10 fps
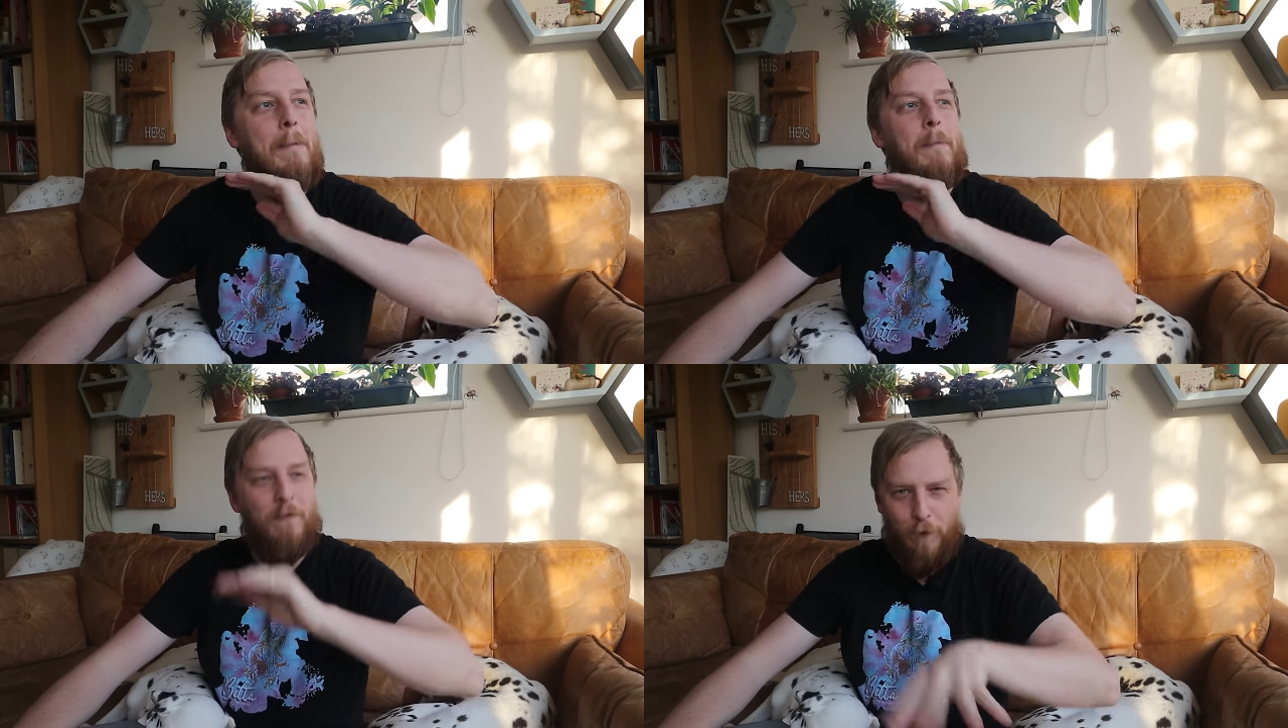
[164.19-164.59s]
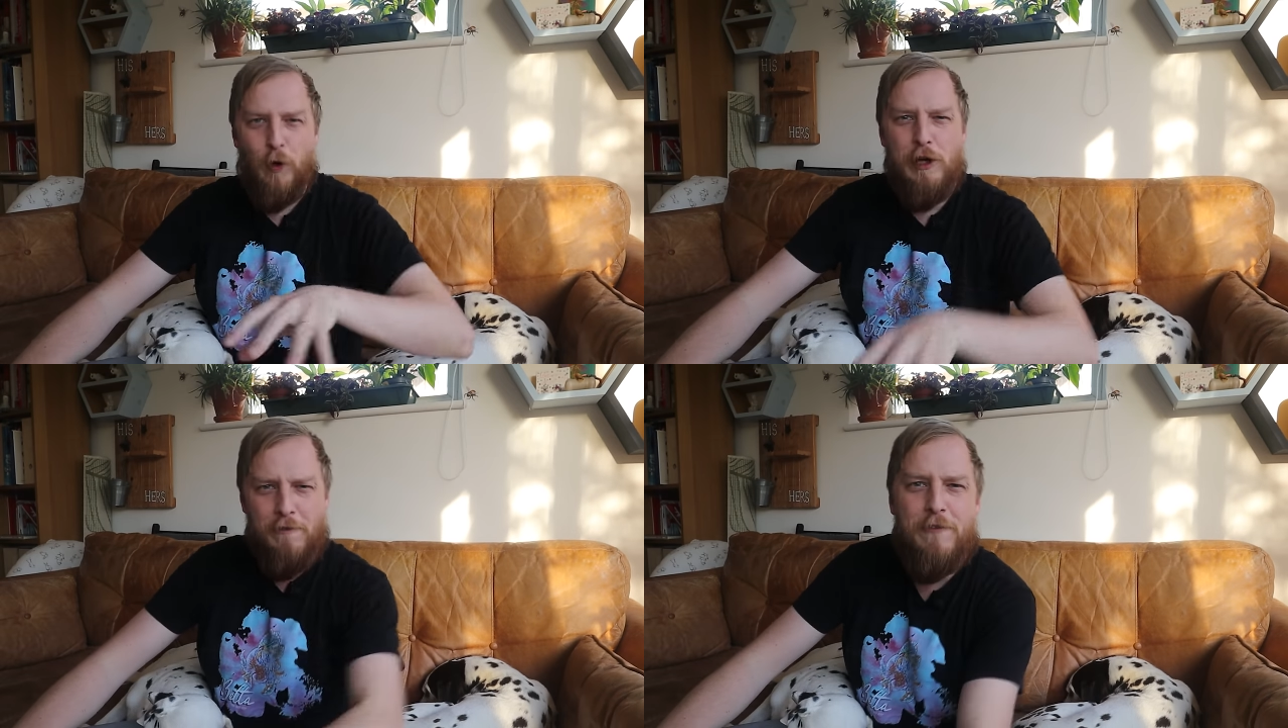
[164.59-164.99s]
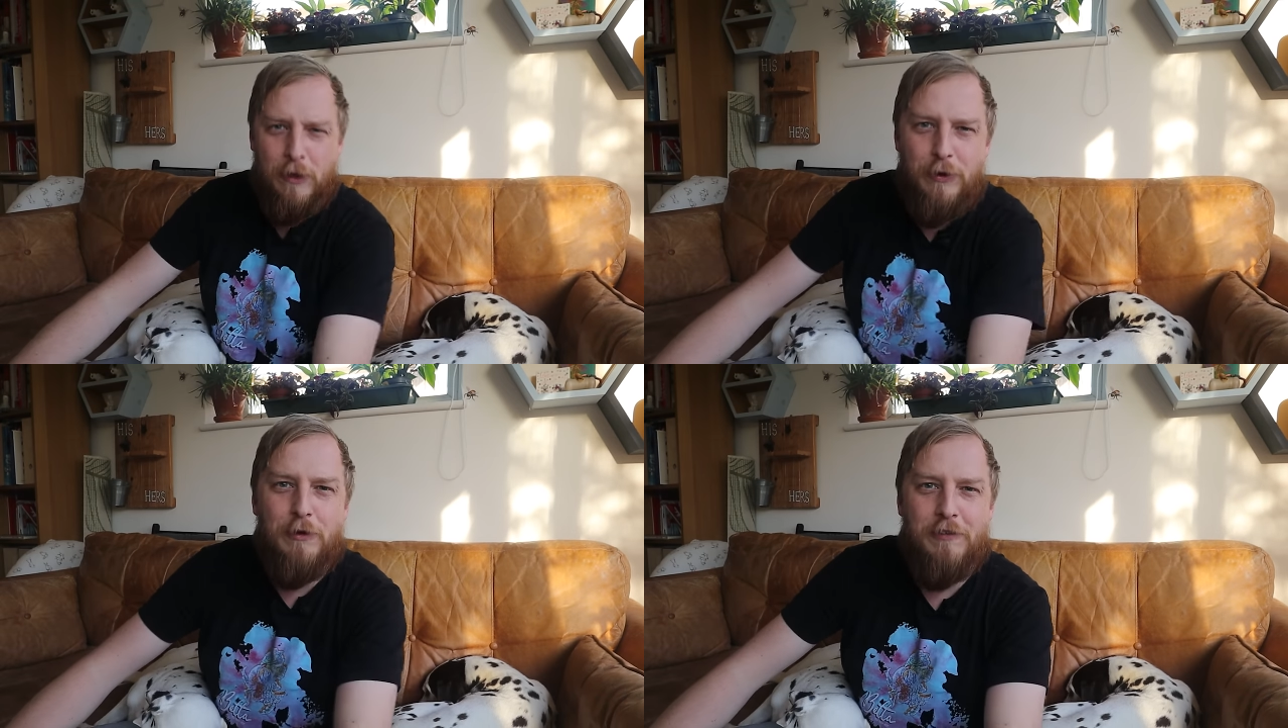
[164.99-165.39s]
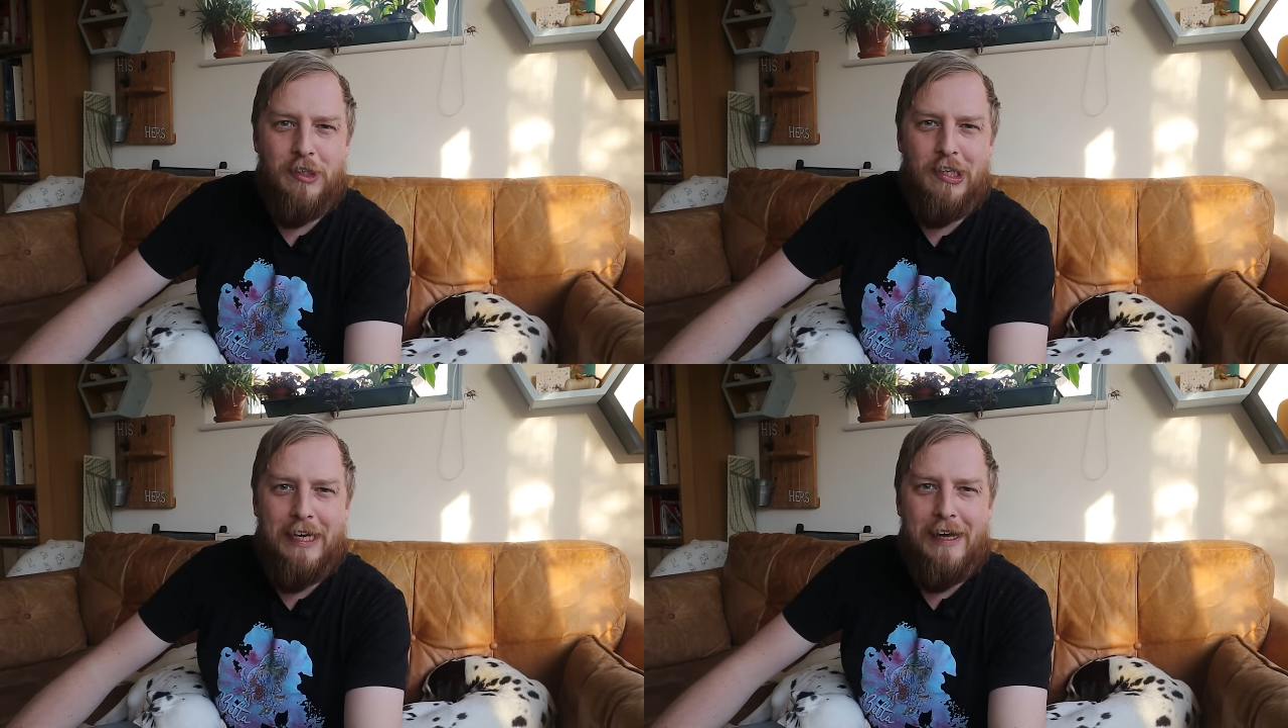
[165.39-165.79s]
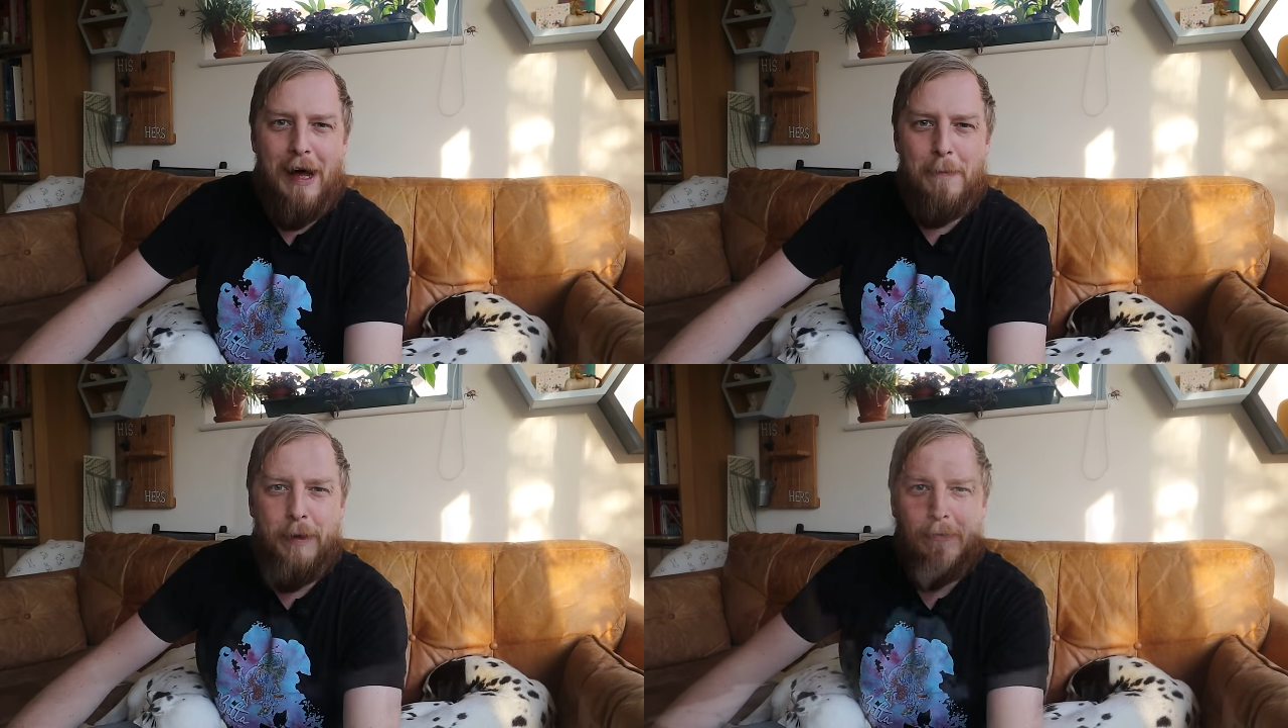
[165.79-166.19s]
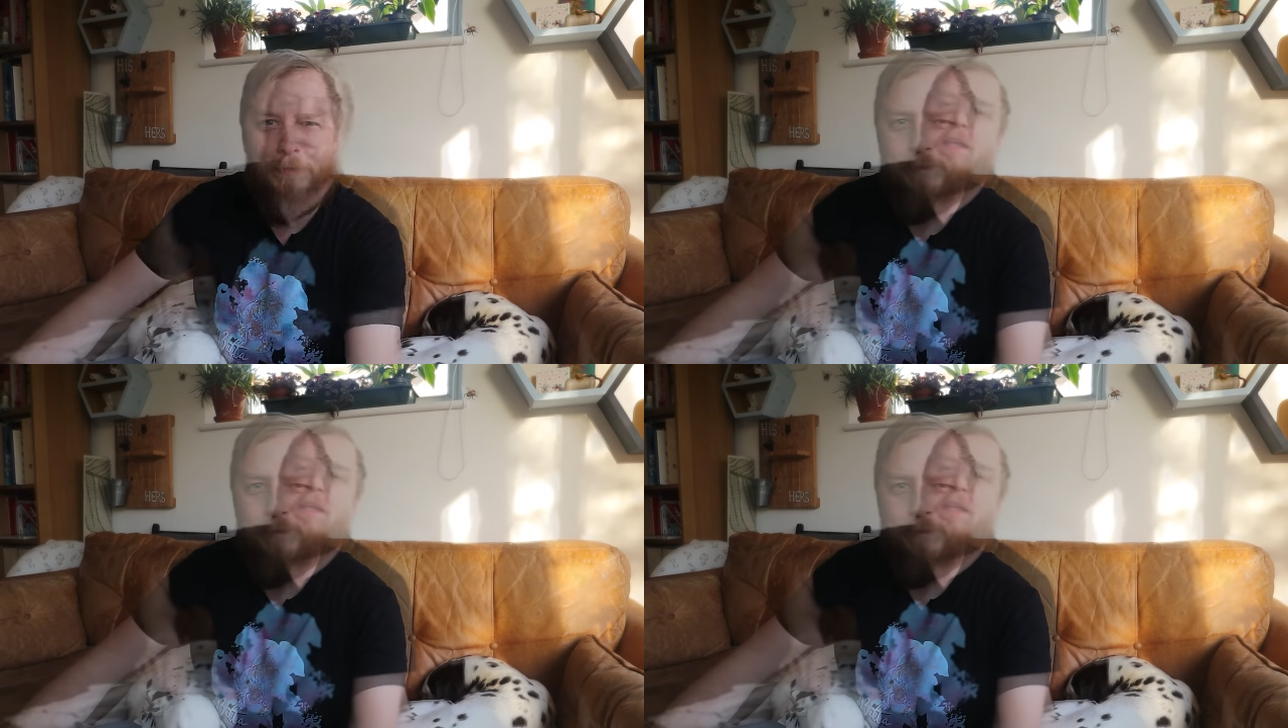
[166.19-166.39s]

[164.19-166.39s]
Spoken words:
before you fill your fish tank up.